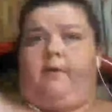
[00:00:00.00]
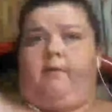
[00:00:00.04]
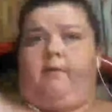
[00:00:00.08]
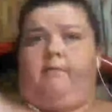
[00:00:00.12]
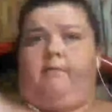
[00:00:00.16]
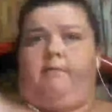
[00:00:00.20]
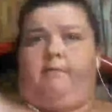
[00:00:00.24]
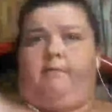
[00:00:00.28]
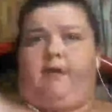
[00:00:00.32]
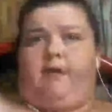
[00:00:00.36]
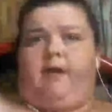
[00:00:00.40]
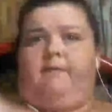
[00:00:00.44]

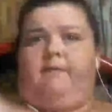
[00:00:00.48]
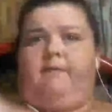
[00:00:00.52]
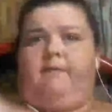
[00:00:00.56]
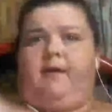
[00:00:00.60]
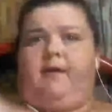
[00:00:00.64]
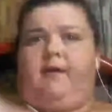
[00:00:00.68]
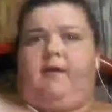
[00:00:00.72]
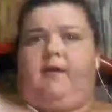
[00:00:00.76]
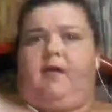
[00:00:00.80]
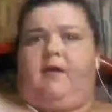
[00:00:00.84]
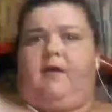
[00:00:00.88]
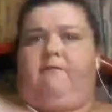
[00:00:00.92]
maybe
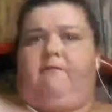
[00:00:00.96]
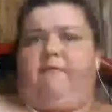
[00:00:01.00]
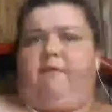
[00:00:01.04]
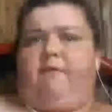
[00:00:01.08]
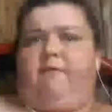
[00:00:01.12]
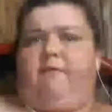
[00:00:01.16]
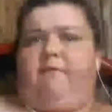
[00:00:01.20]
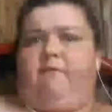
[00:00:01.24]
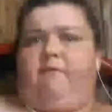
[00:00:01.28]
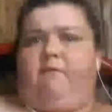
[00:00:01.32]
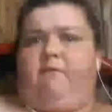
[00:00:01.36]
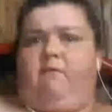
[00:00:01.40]

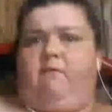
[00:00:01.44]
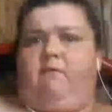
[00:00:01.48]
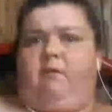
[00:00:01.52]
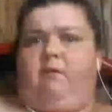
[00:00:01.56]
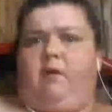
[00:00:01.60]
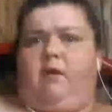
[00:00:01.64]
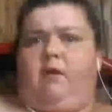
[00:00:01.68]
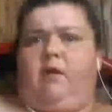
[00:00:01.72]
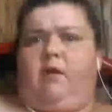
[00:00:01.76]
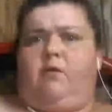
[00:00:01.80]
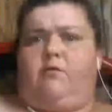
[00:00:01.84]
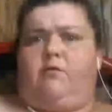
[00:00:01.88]
even
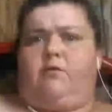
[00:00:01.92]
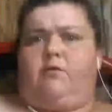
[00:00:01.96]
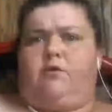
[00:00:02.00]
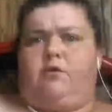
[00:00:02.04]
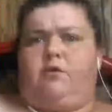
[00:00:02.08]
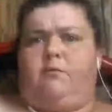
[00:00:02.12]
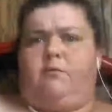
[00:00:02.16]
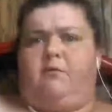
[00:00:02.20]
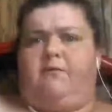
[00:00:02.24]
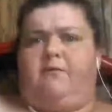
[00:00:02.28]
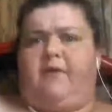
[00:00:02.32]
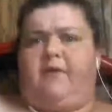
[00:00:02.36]

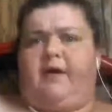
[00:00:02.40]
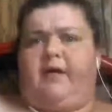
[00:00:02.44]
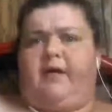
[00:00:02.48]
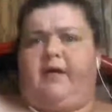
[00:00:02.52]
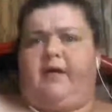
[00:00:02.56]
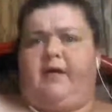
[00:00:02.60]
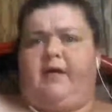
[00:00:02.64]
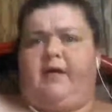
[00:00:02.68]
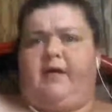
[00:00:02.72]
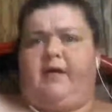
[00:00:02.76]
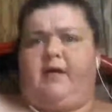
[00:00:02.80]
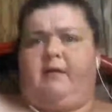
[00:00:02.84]
YouTube if I
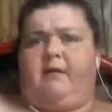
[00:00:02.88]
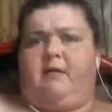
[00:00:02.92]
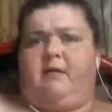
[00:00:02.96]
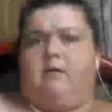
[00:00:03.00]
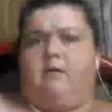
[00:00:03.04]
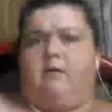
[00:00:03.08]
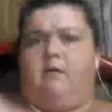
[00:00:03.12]
can get